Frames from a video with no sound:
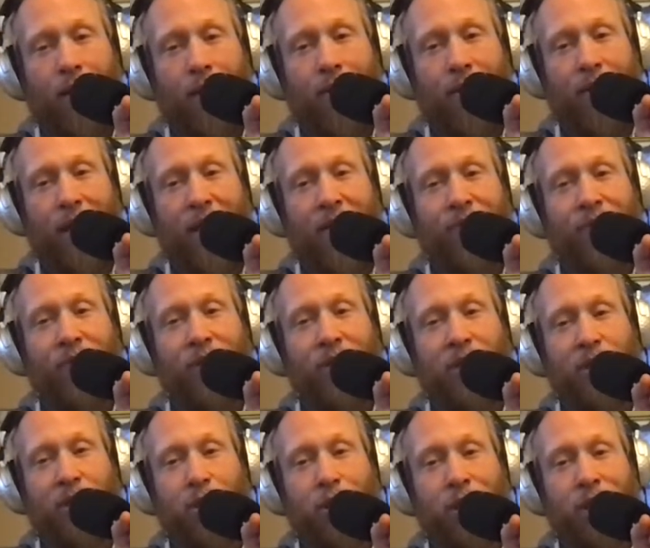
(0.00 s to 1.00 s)

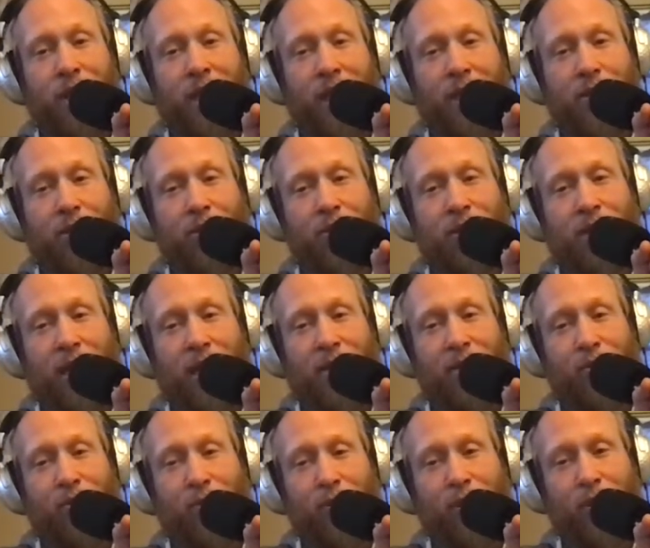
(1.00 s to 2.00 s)
Thankfully, she'd
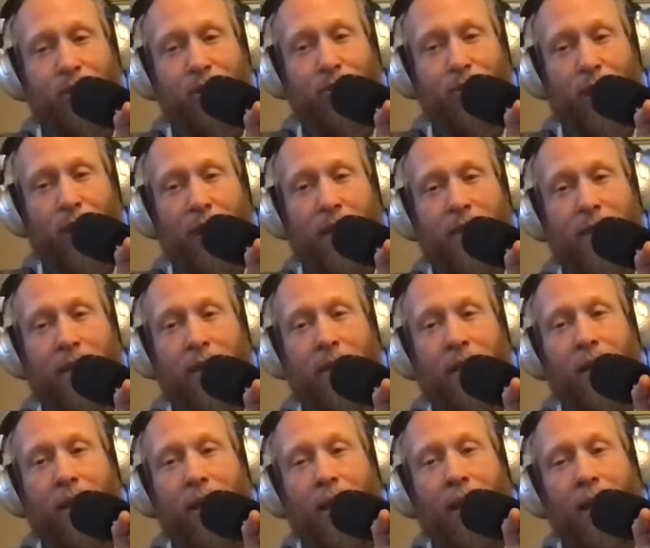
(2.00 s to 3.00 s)
exercised restraint.
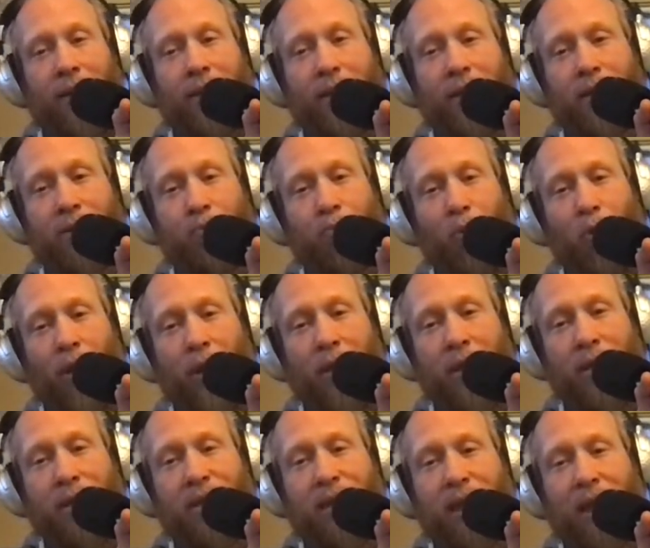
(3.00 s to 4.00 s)
At this point in
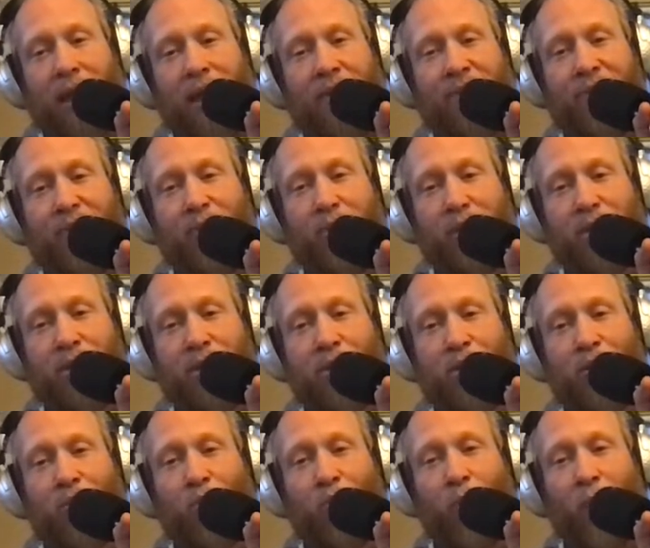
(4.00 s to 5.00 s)
his life, he wasn't
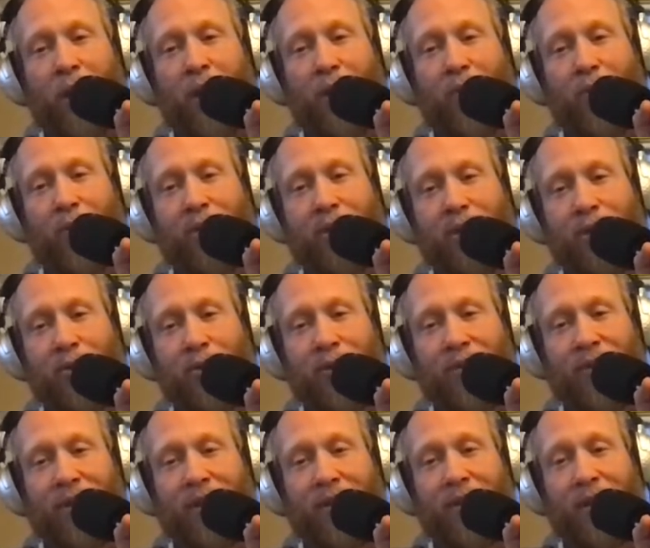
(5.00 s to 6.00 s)
sure what he would do if
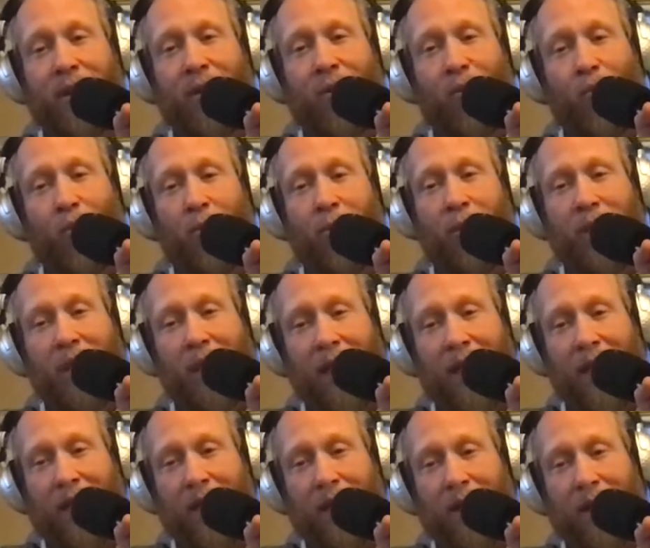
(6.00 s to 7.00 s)
he thought a woman
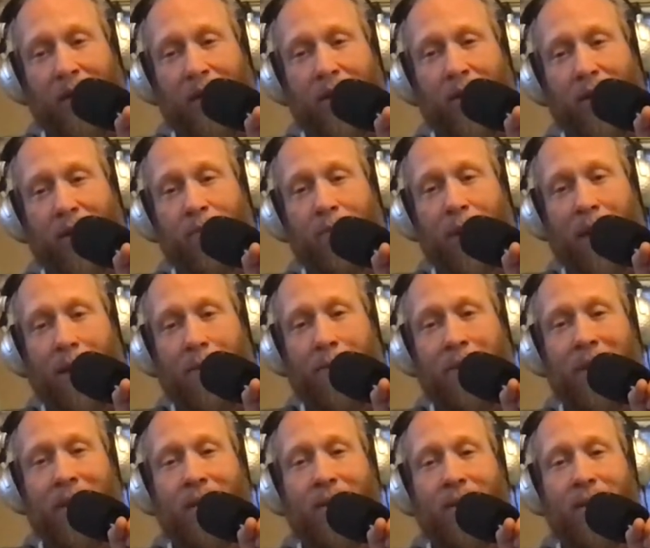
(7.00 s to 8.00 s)
like her might
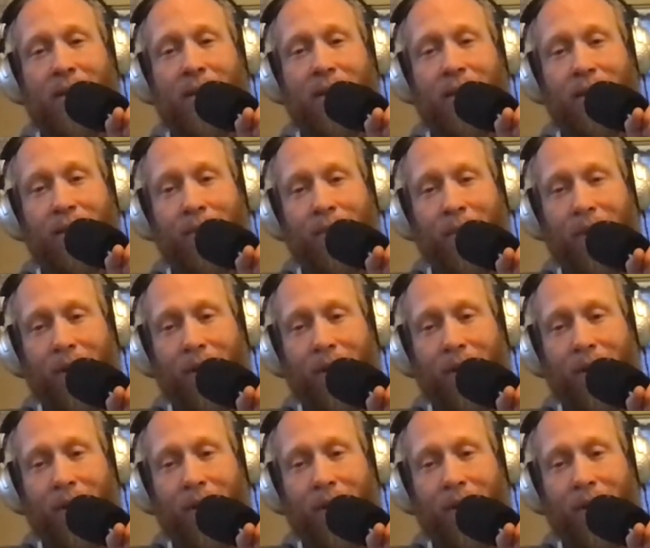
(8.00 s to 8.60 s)
be into him.